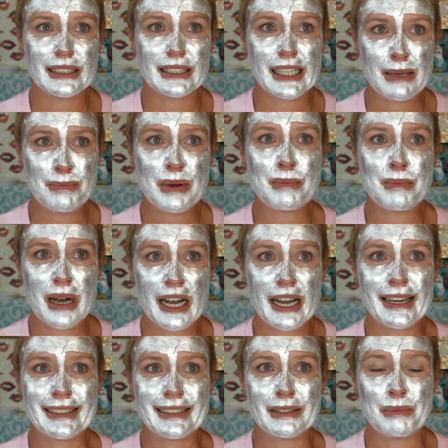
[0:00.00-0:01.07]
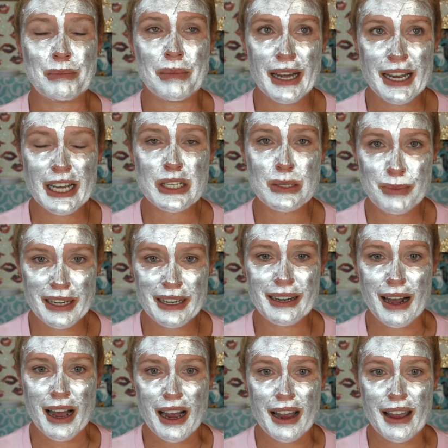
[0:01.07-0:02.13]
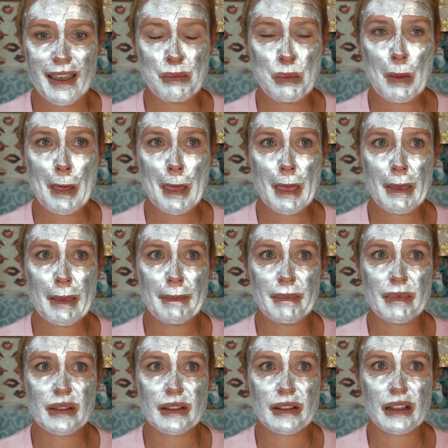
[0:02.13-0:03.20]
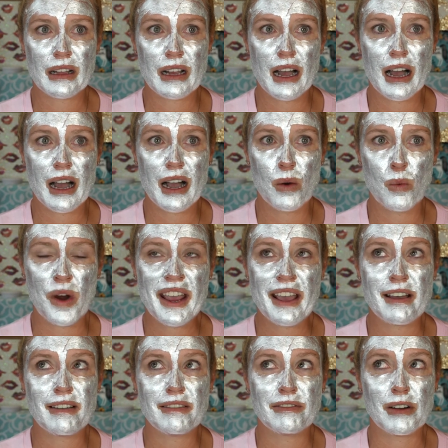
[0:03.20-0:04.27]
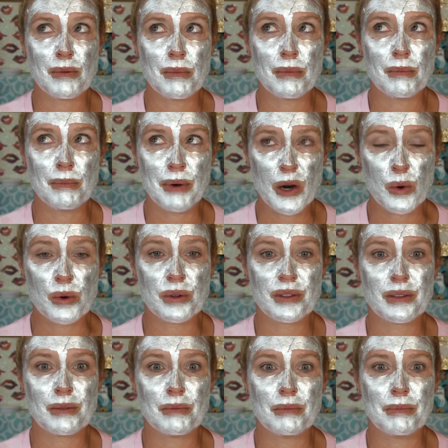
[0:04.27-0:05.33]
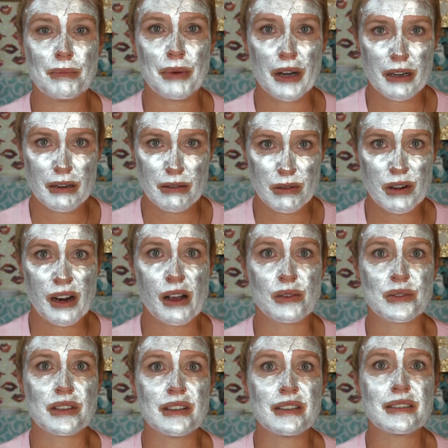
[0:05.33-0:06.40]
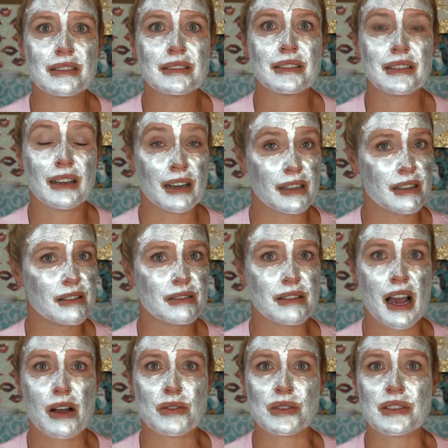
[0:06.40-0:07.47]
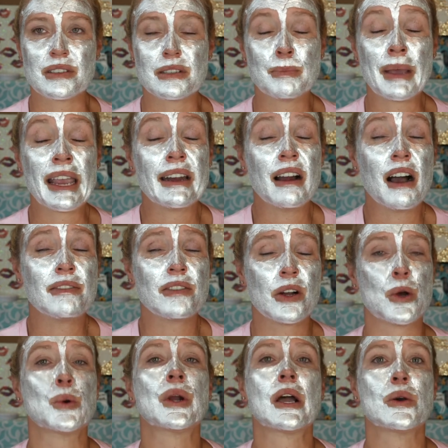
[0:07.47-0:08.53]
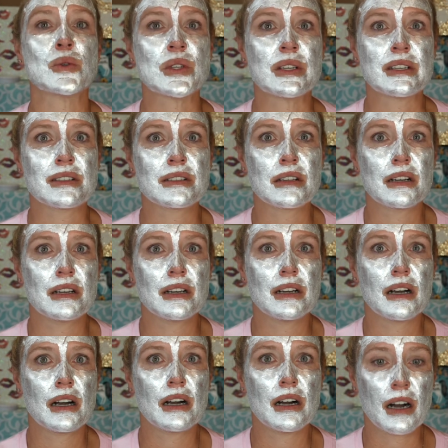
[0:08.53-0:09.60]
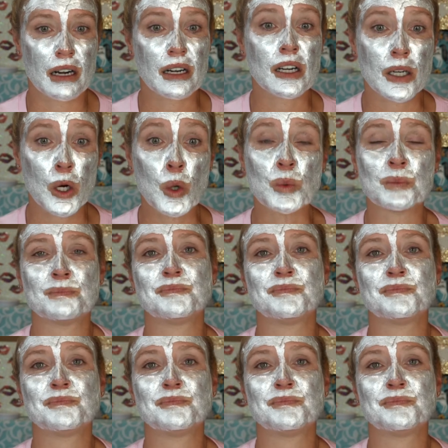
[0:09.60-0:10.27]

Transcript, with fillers: Keep in mind, my husband and I, we have both bought our own houses, got our own houses, paid off our own houses on our own.